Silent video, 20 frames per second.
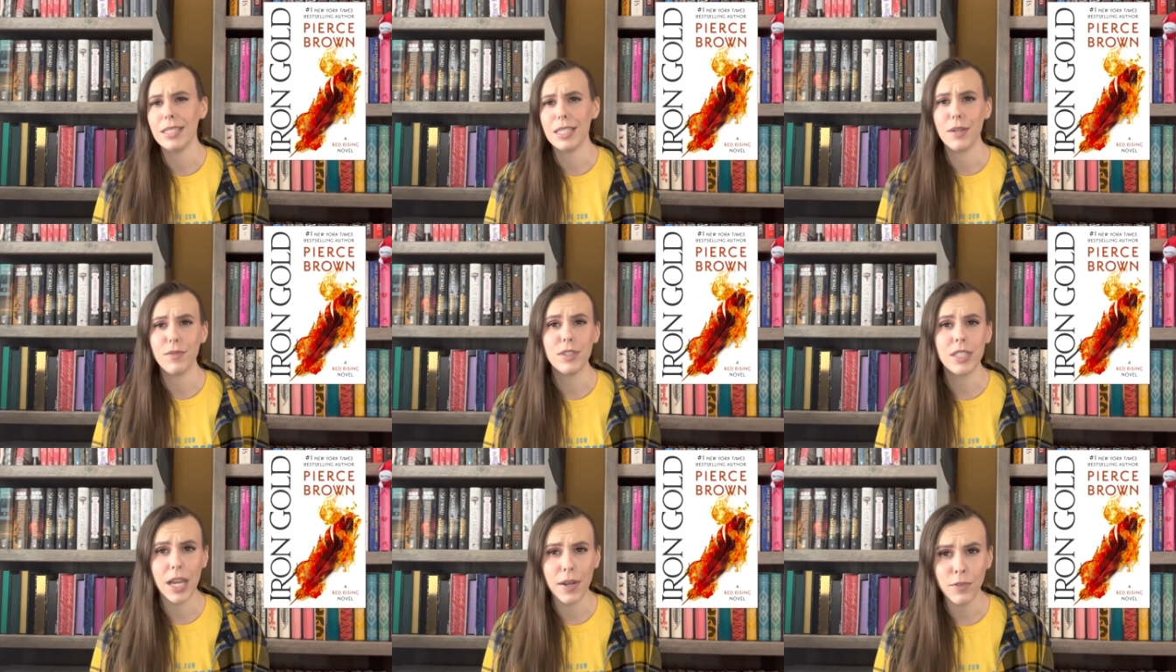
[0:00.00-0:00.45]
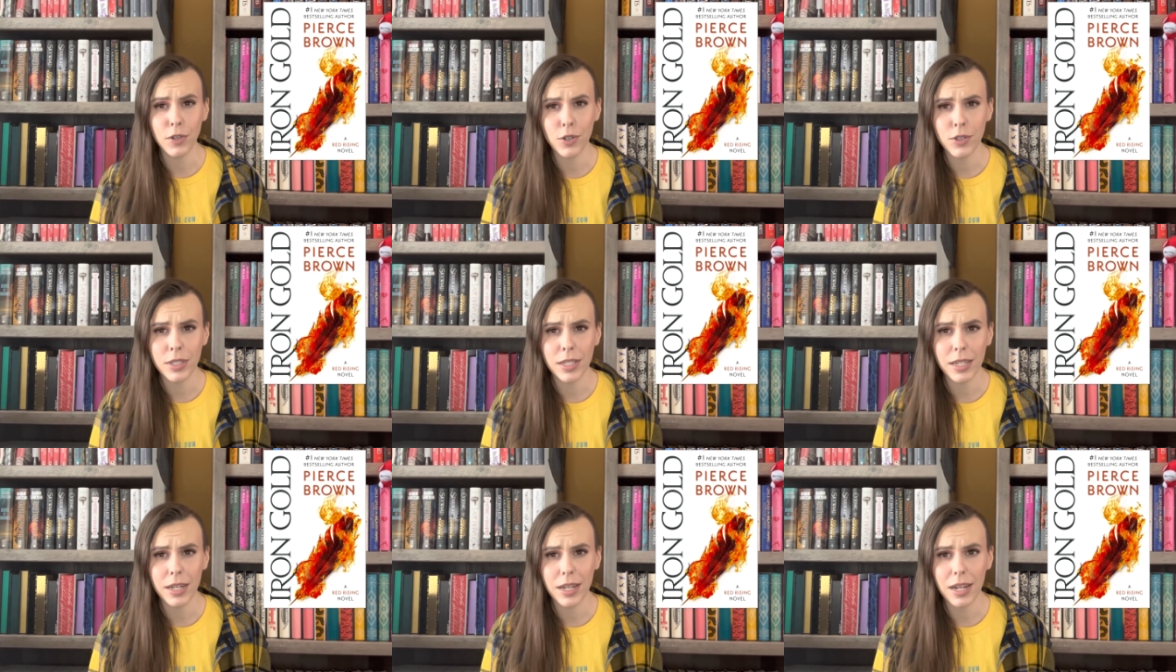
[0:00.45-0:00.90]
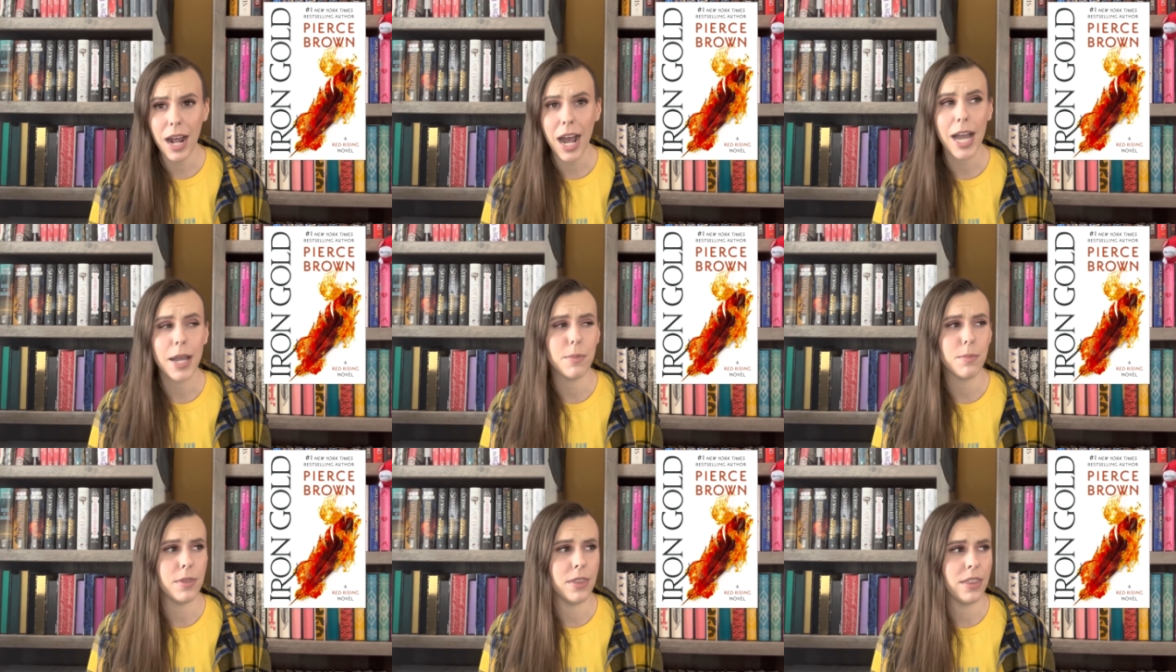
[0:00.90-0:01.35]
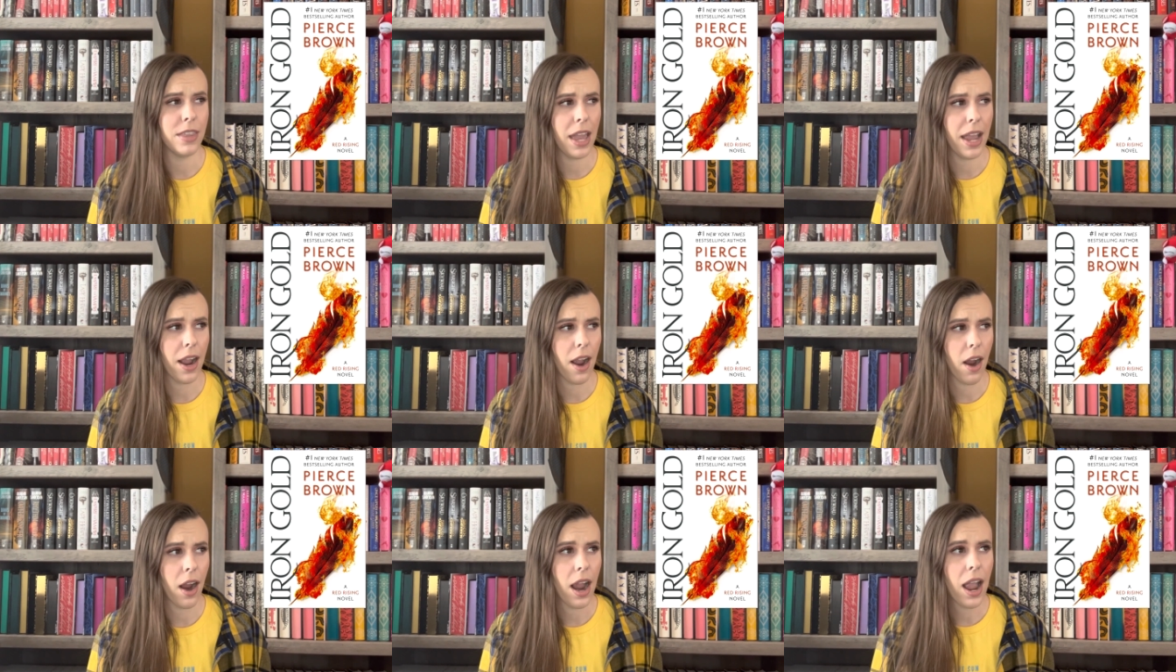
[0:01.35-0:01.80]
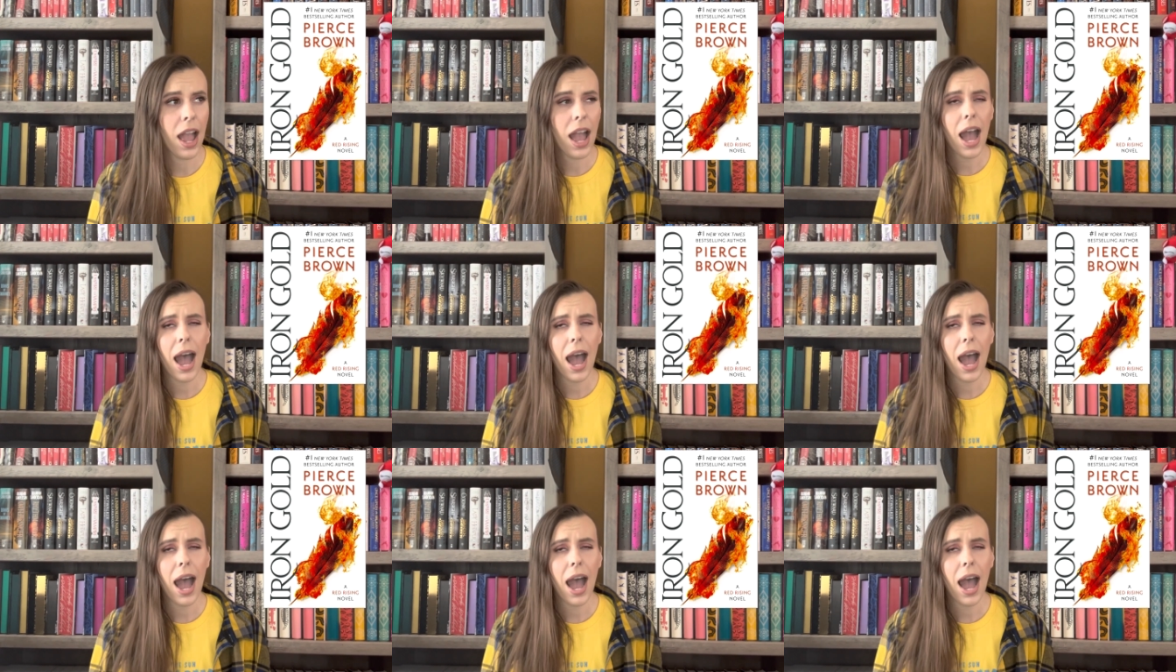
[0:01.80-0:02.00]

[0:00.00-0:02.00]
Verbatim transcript: And if Severo's in it, I am there.